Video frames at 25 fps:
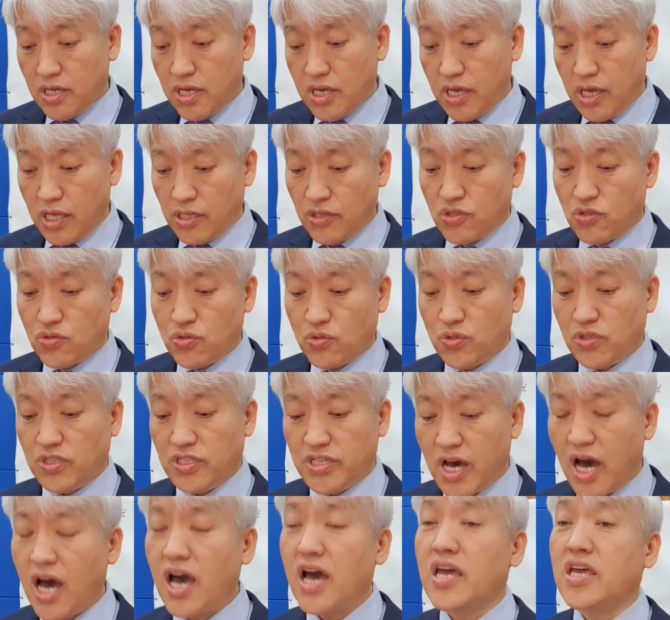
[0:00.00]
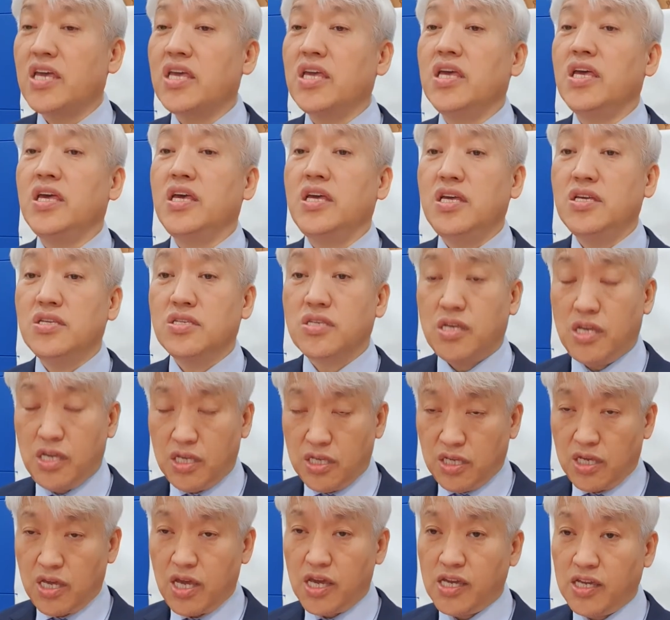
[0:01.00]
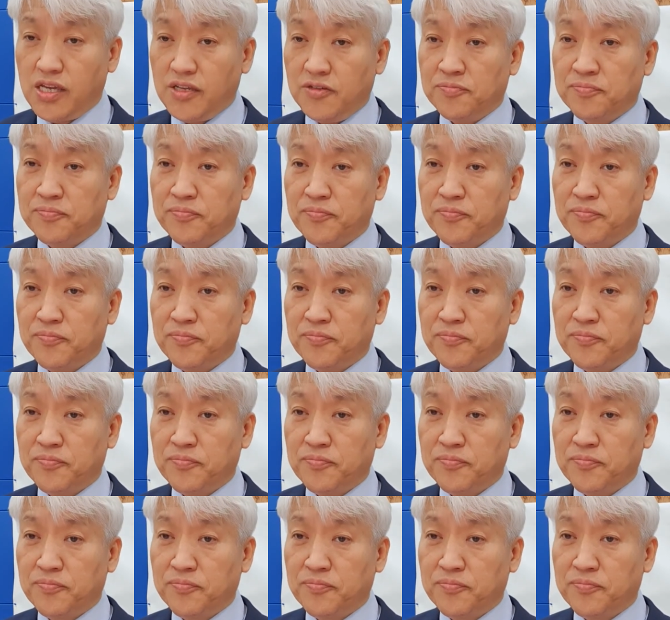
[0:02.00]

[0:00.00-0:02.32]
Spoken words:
and to die is in gain.